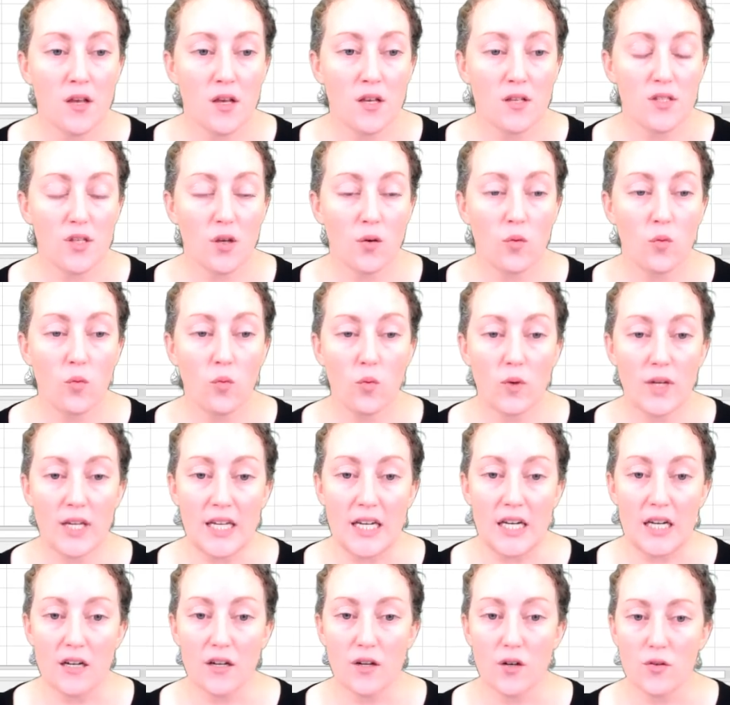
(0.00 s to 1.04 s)
So we
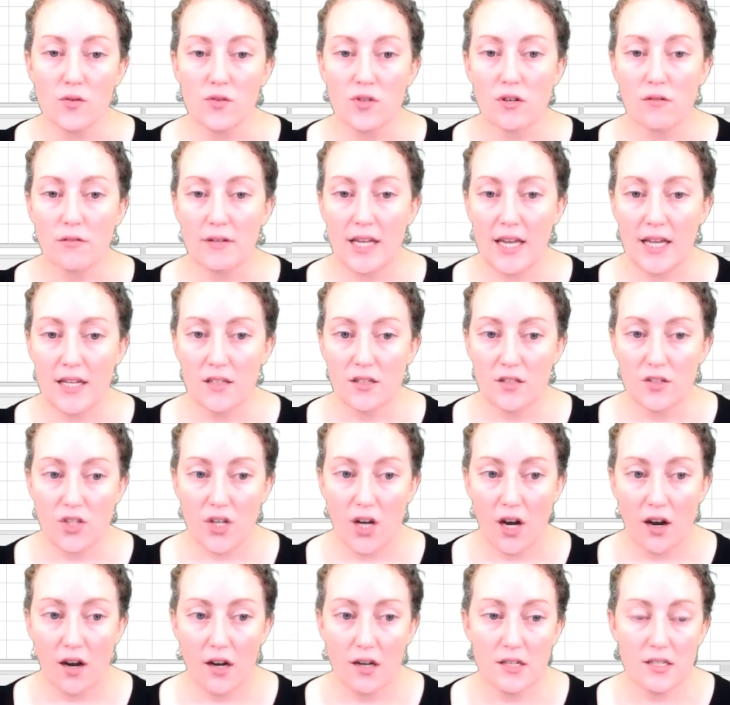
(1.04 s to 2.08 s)
are going to create a
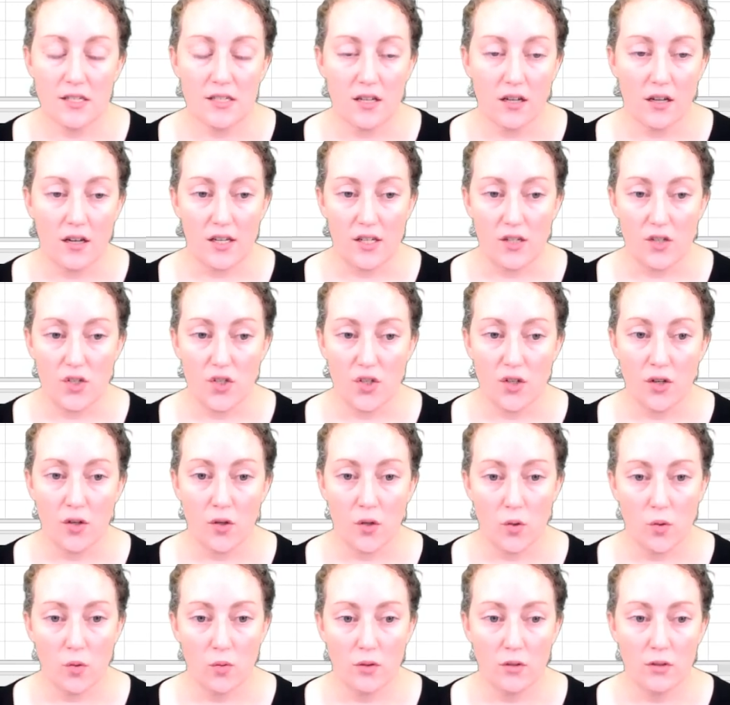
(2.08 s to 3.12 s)
chart to kind of
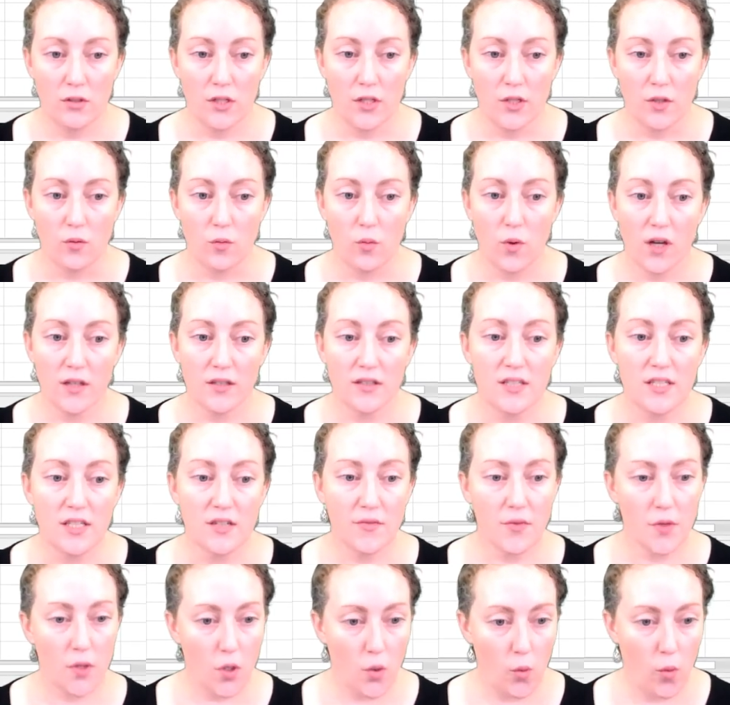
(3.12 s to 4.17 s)
show, what the
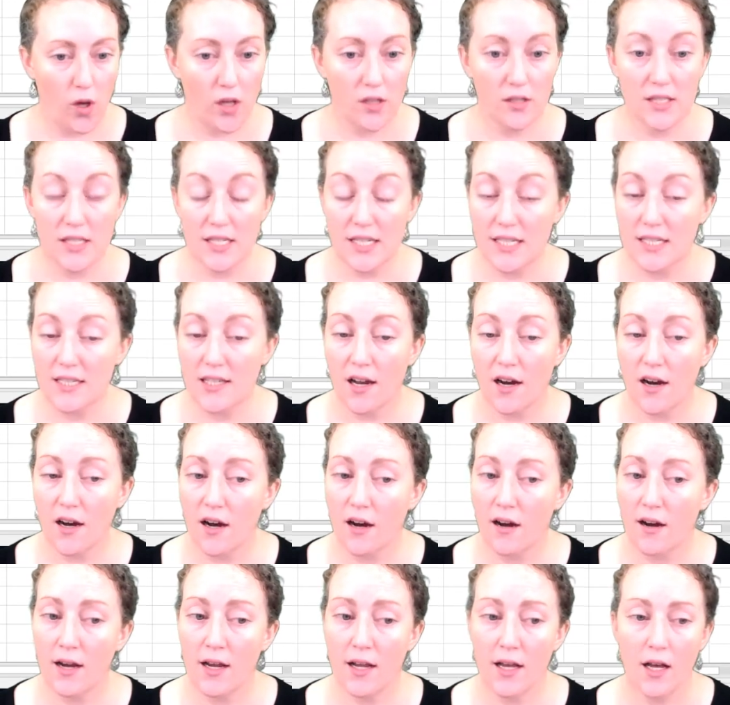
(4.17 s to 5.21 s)
different quantities
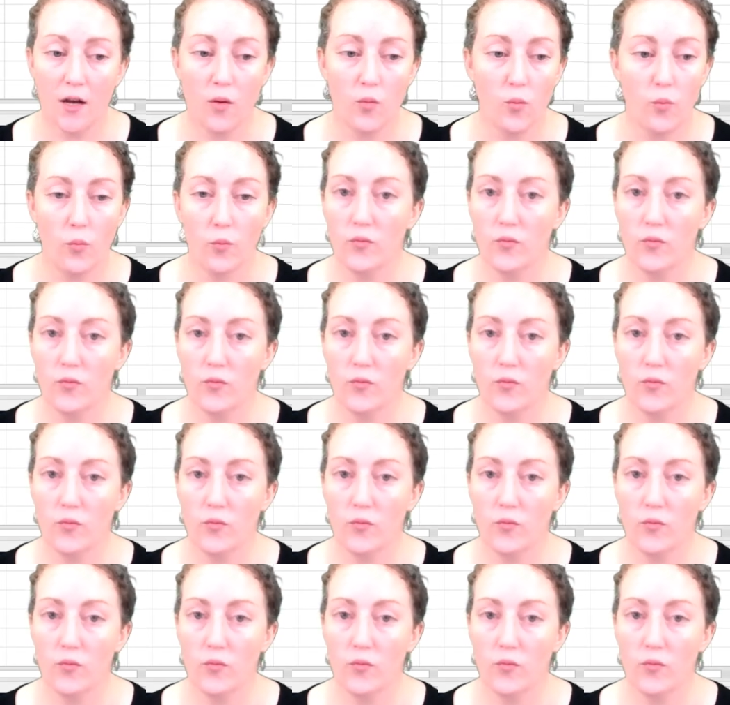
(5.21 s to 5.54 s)
are,